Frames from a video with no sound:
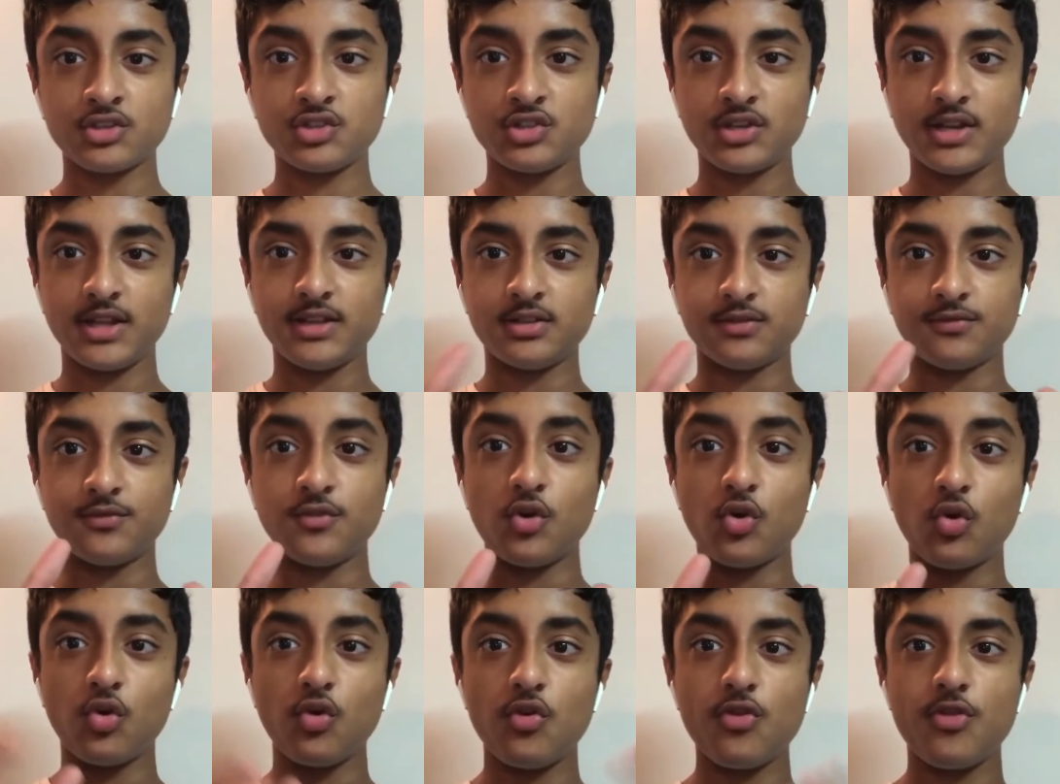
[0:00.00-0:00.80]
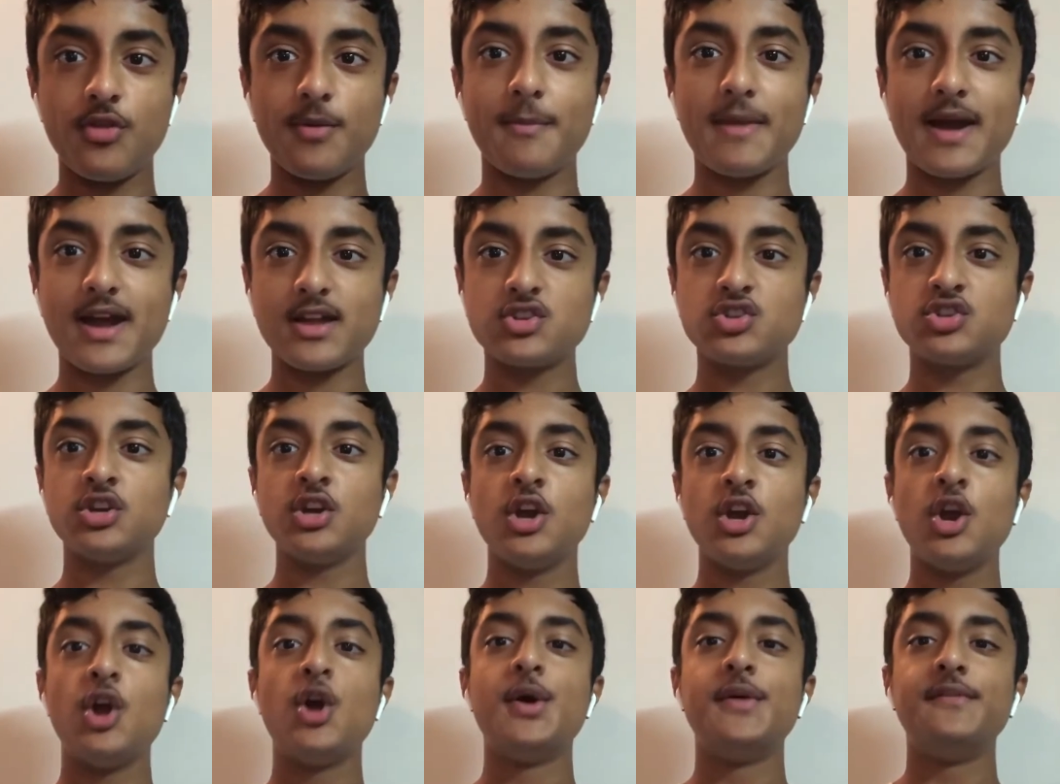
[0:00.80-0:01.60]
you later for the match
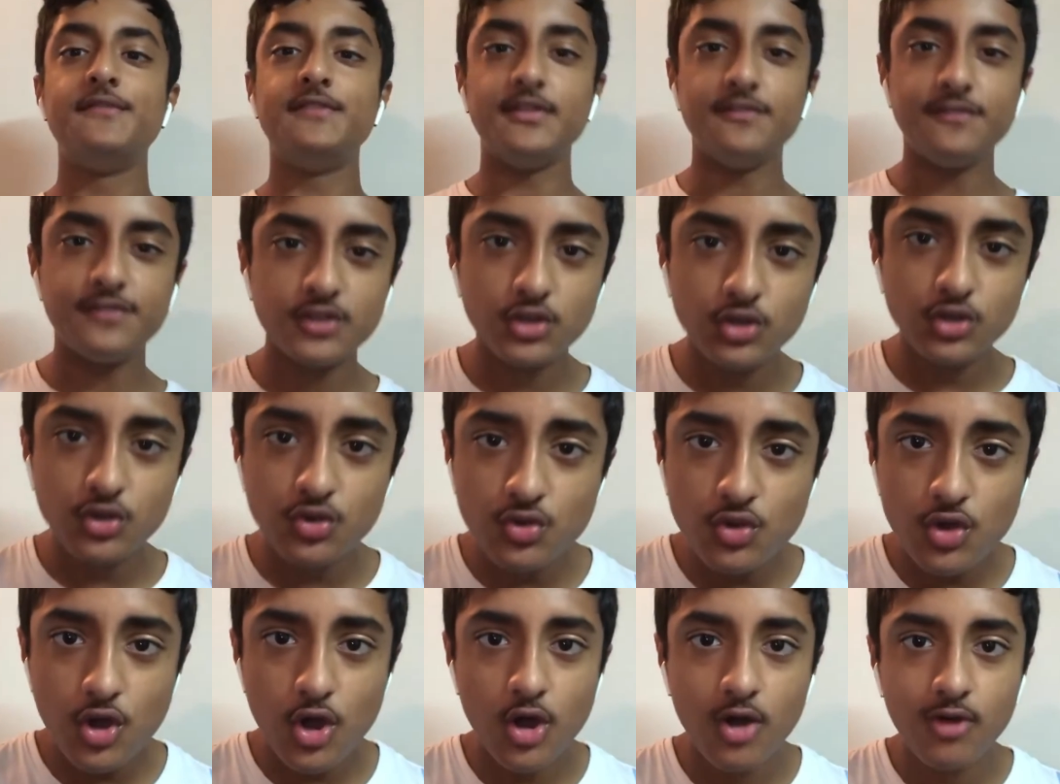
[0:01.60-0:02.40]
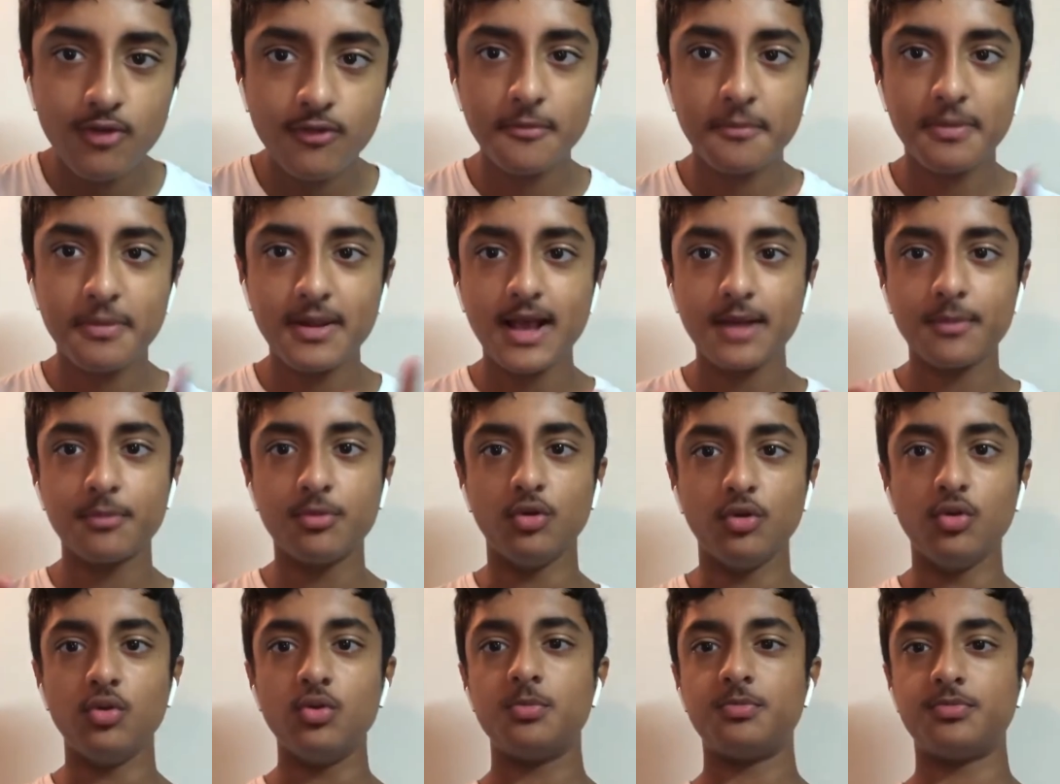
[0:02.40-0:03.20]
review of
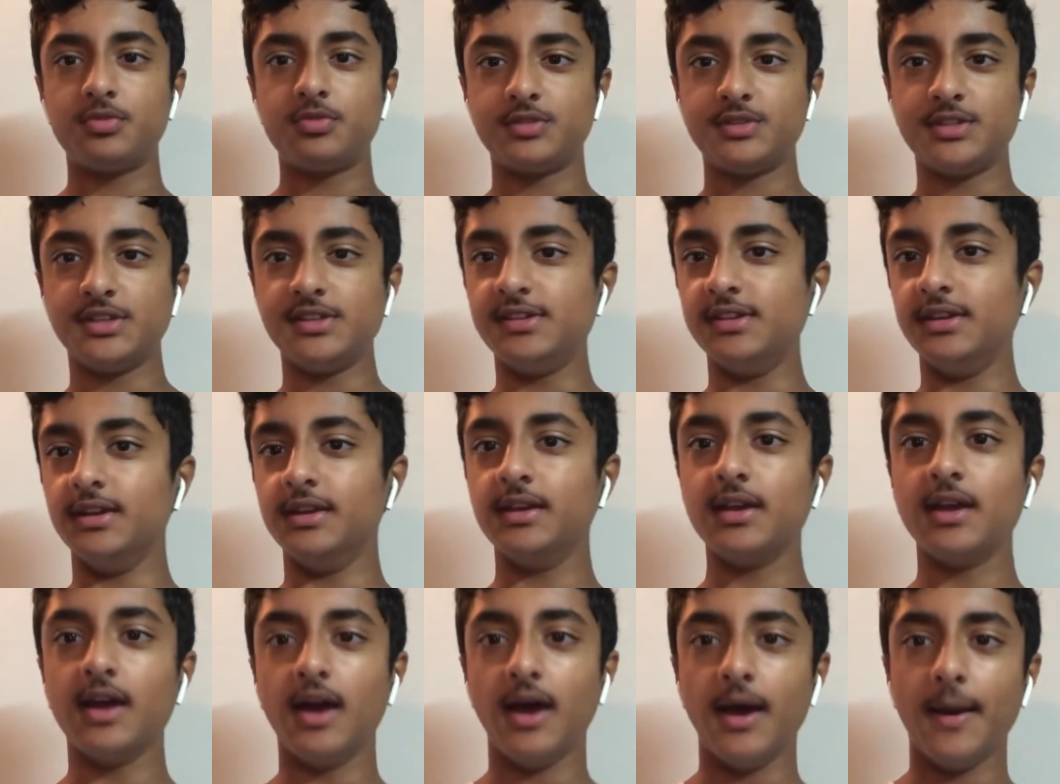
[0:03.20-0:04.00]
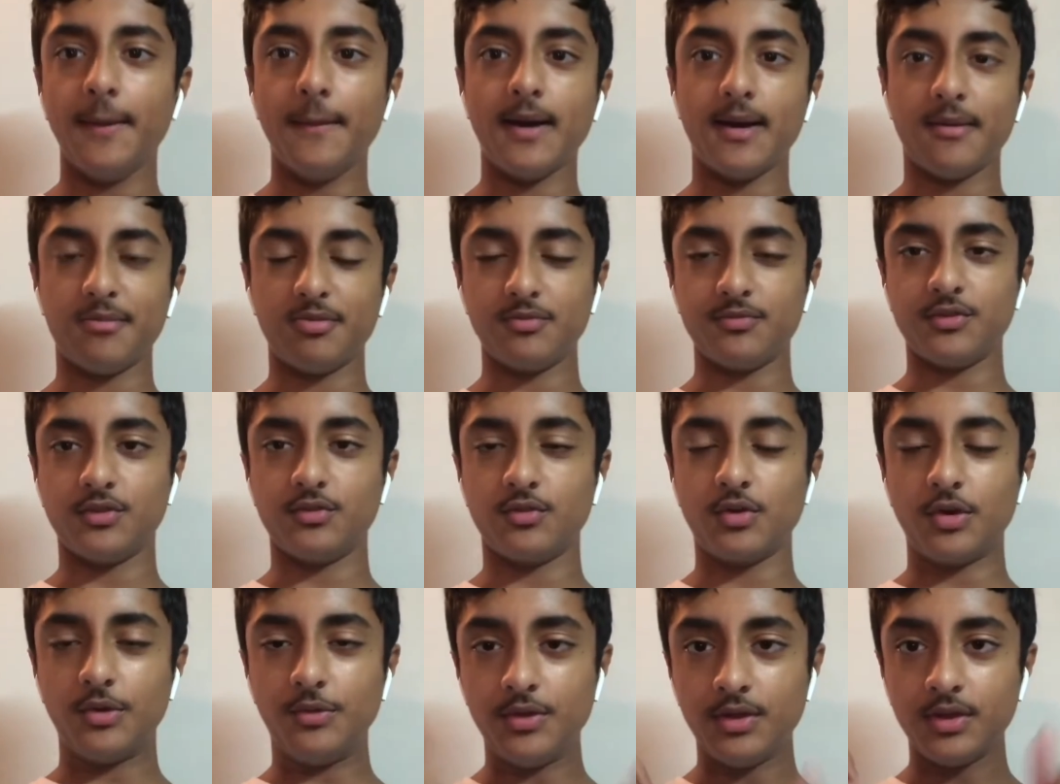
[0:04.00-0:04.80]
Blackpool Bristol City at
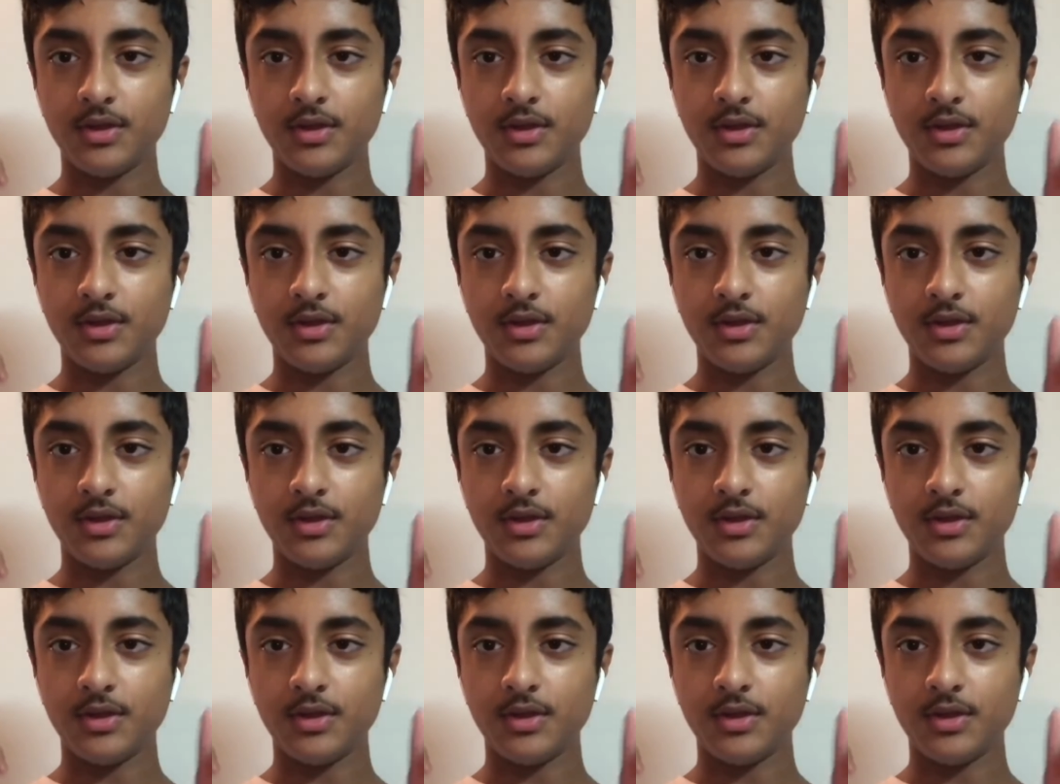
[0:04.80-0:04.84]
Bloomfield.